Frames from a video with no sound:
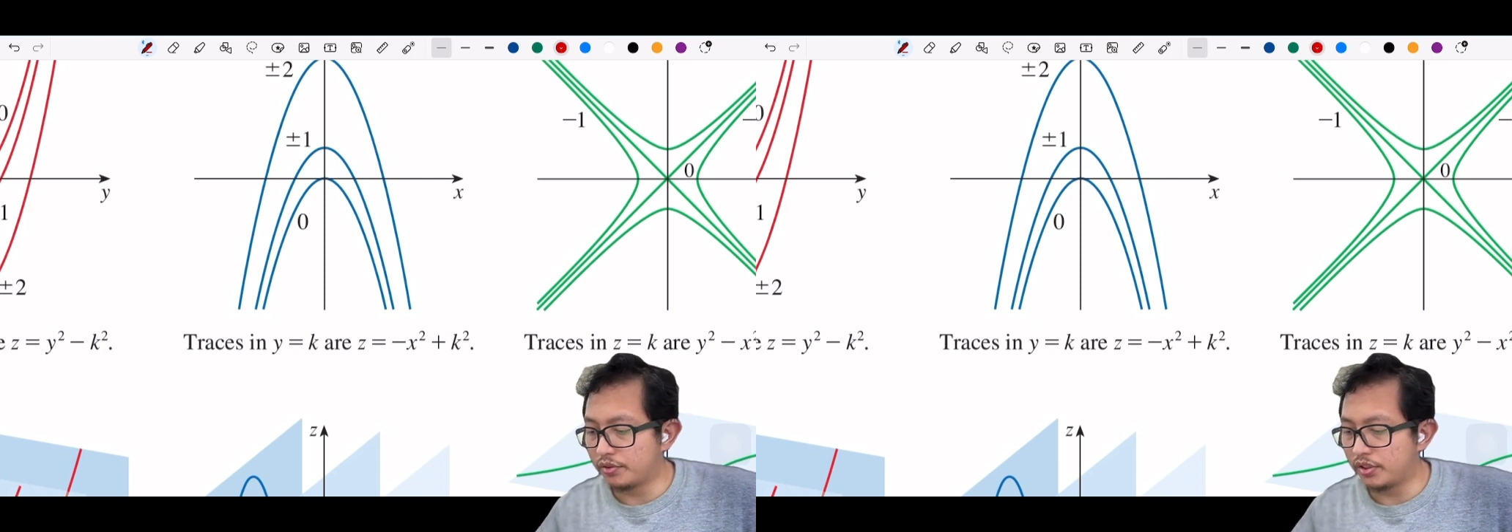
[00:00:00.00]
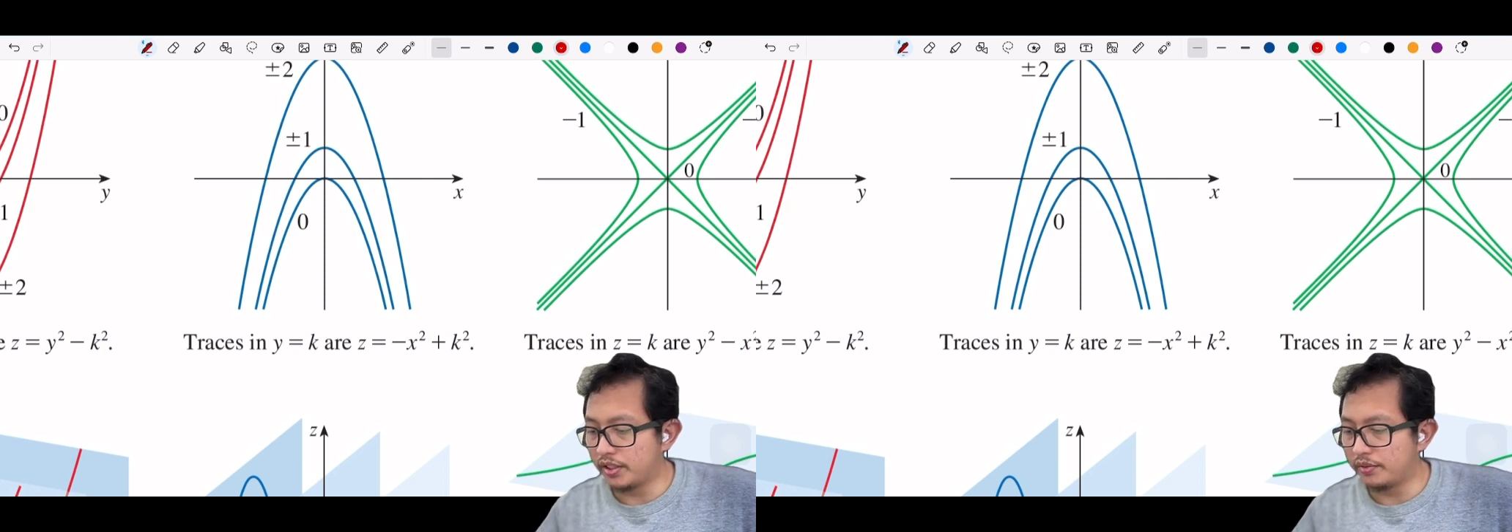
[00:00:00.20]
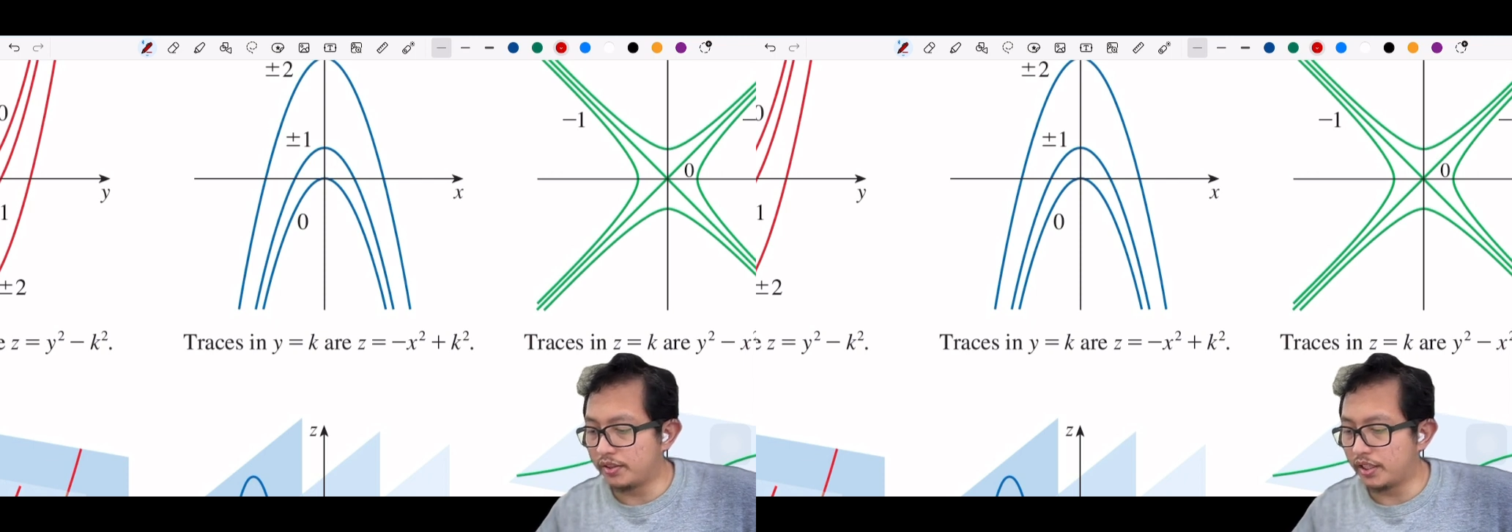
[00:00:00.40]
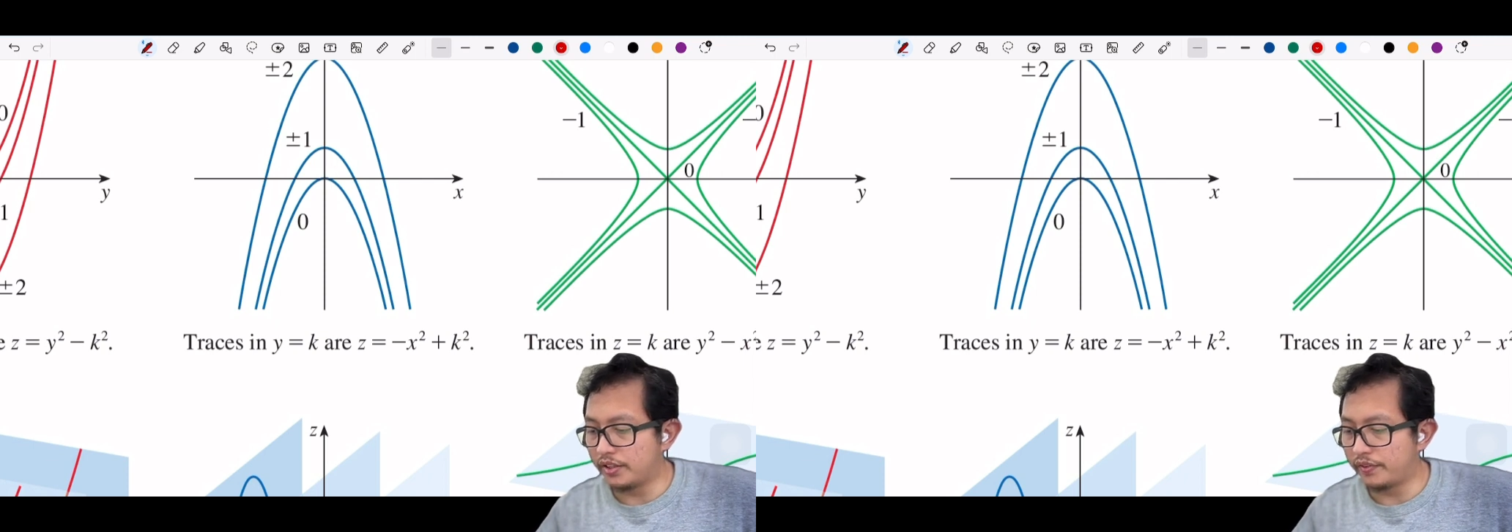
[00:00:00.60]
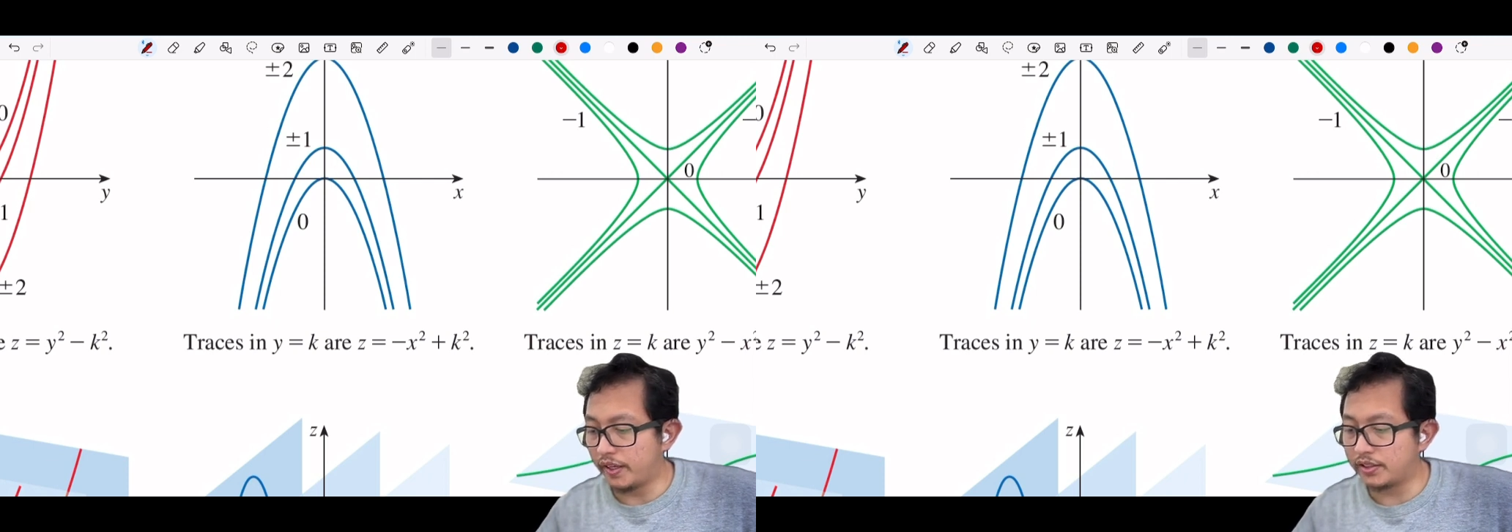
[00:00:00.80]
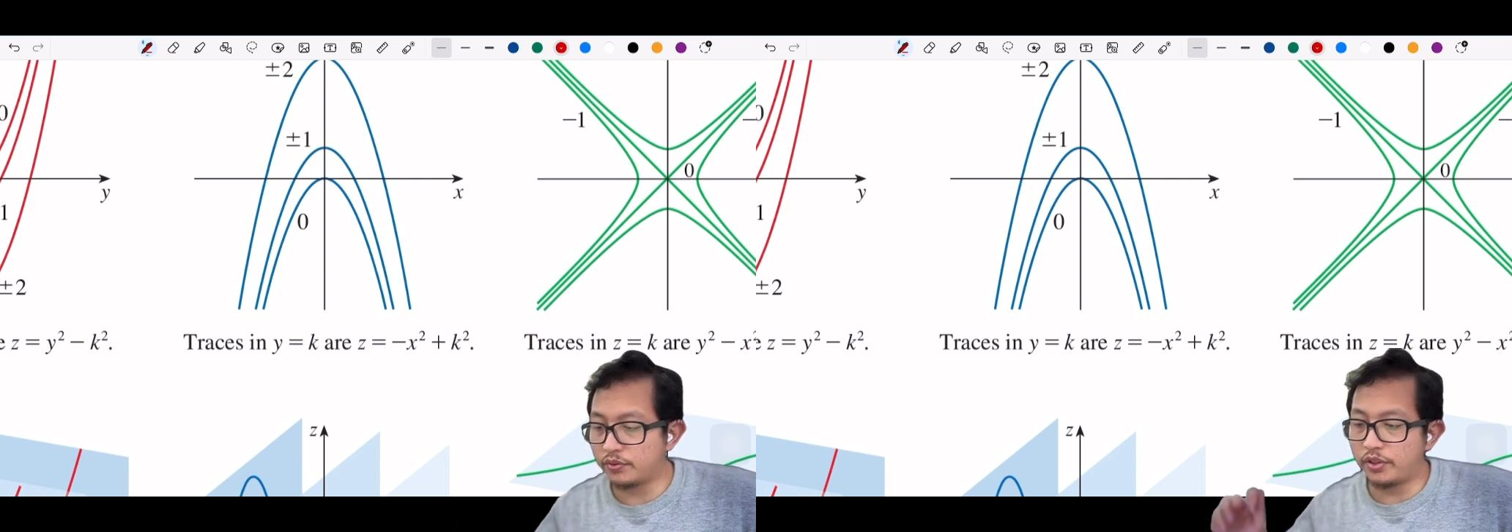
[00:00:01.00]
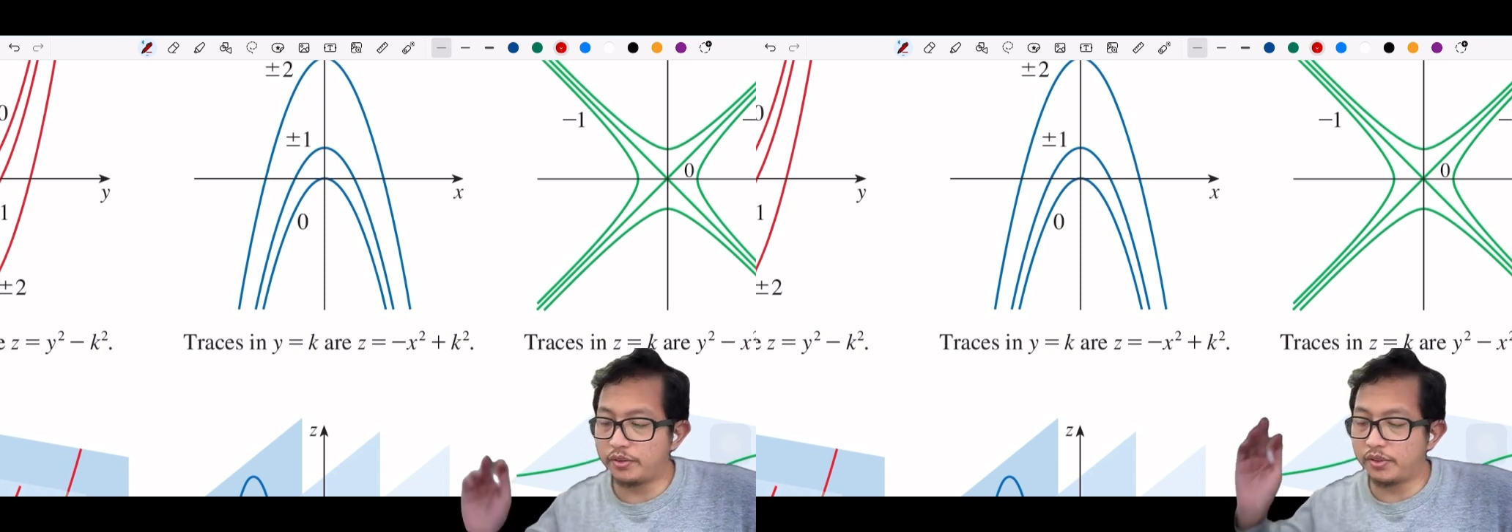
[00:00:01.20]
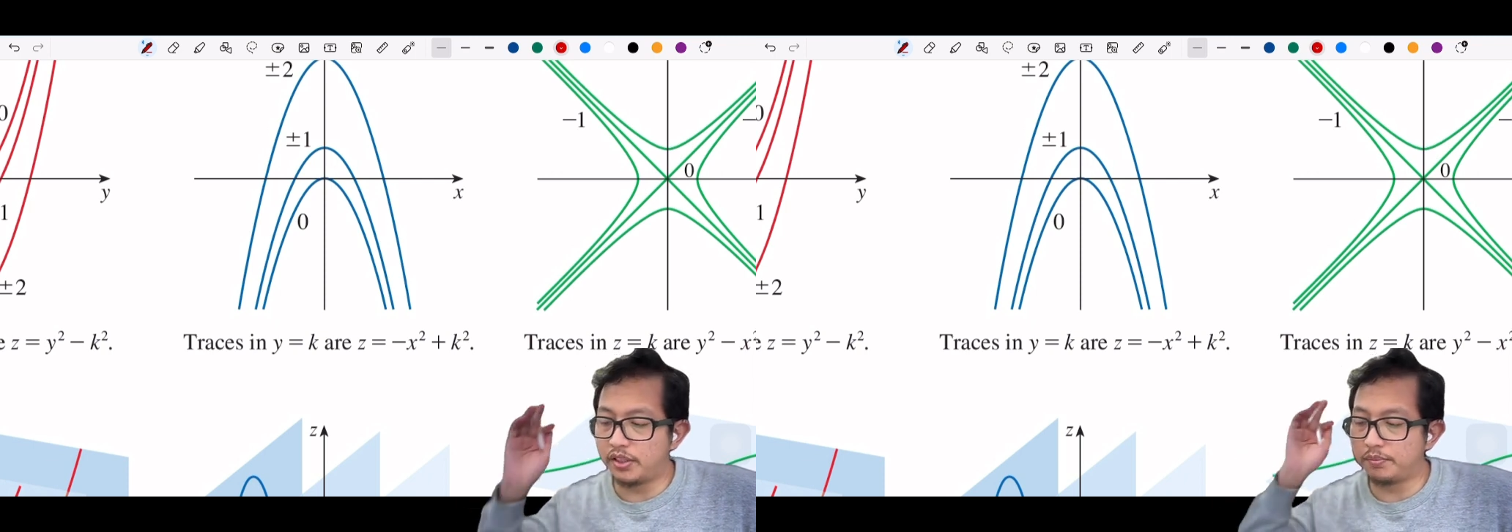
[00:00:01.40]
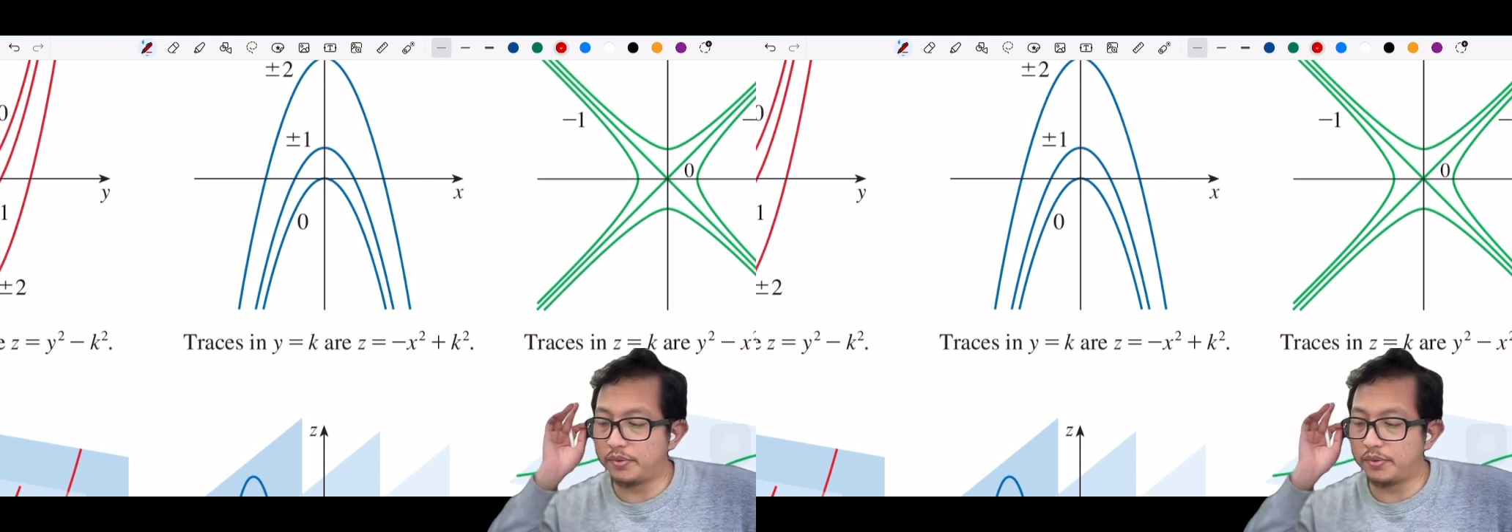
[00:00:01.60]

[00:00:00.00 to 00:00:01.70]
for the negative x squared